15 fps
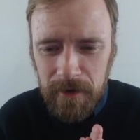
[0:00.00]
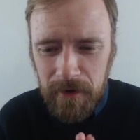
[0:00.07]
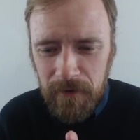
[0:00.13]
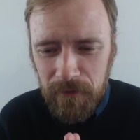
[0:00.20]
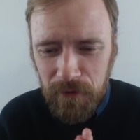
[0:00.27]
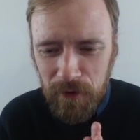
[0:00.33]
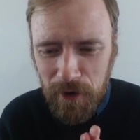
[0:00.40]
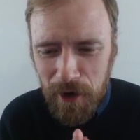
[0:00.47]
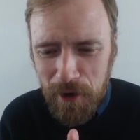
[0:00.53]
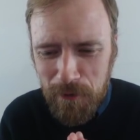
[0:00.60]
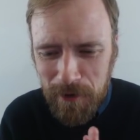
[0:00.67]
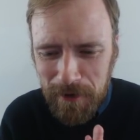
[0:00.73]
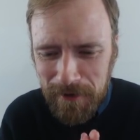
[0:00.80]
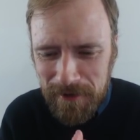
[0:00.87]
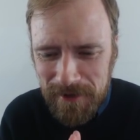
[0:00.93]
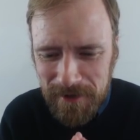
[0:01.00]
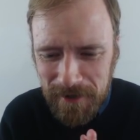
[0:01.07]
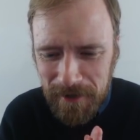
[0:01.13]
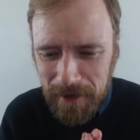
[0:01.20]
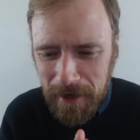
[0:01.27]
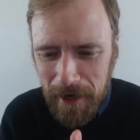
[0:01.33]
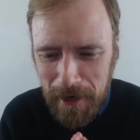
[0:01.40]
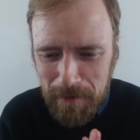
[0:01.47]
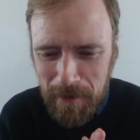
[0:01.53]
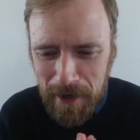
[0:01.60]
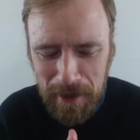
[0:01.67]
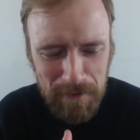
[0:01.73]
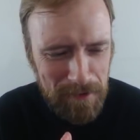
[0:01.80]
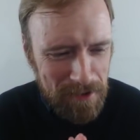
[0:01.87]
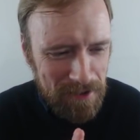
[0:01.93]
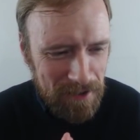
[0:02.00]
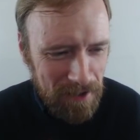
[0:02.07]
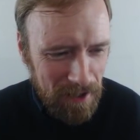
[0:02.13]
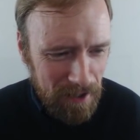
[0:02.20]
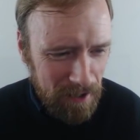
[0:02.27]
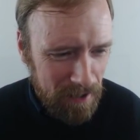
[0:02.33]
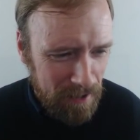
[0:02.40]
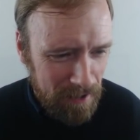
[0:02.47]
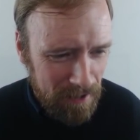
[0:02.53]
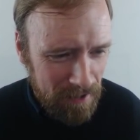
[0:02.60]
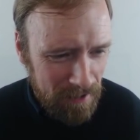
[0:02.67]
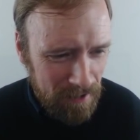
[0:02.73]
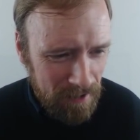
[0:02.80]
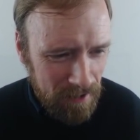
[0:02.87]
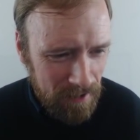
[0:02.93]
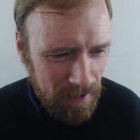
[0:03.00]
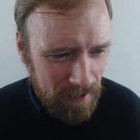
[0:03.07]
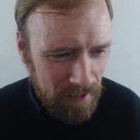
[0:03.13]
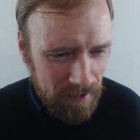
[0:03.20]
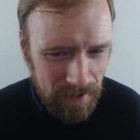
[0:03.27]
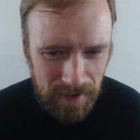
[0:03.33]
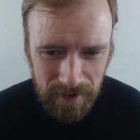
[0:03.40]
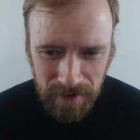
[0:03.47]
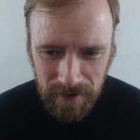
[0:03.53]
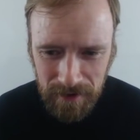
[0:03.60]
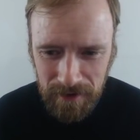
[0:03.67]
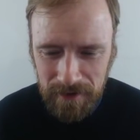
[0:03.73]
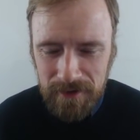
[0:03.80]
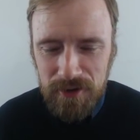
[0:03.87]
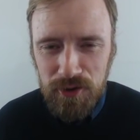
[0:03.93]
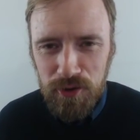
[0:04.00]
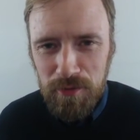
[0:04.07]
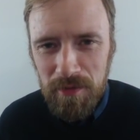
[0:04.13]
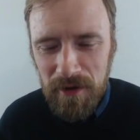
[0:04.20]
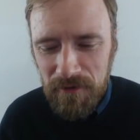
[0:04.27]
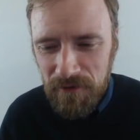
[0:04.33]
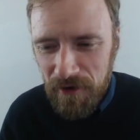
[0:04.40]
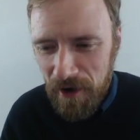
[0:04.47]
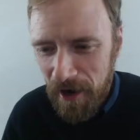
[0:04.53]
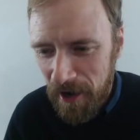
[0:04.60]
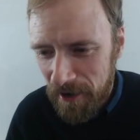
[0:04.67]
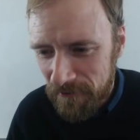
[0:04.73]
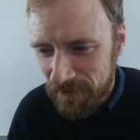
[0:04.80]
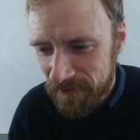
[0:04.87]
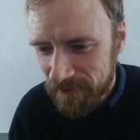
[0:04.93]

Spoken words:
For unrealistic, I made a mistake. Should be 5.